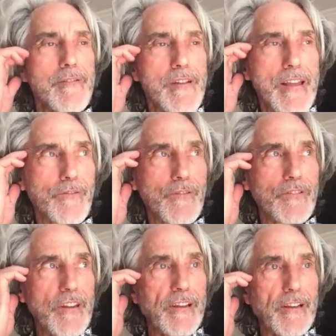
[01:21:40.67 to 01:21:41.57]

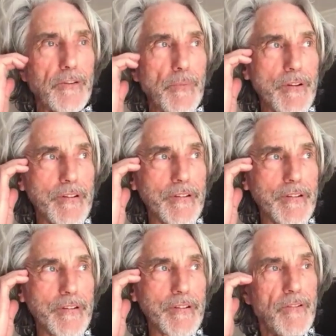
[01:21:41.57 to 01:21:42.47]
interesting
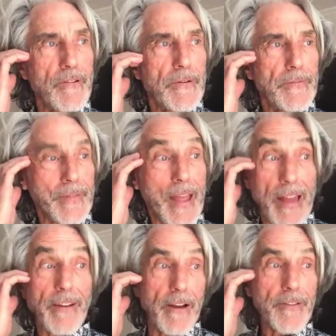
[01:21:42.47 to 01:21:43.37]
experiences,
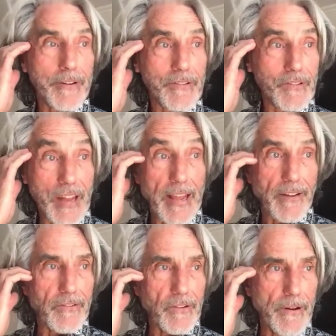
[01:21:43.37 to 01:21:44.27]
and other
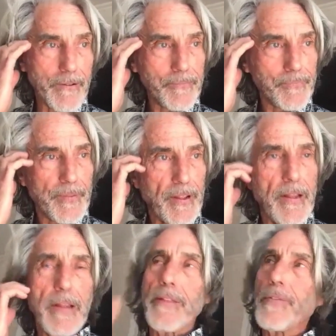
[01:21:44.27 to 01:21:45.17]
states.
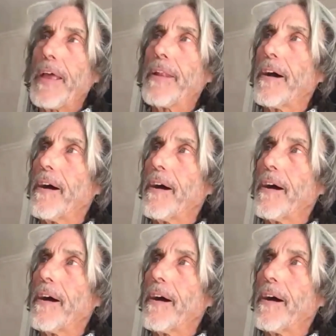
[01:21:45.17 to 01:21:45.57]
Then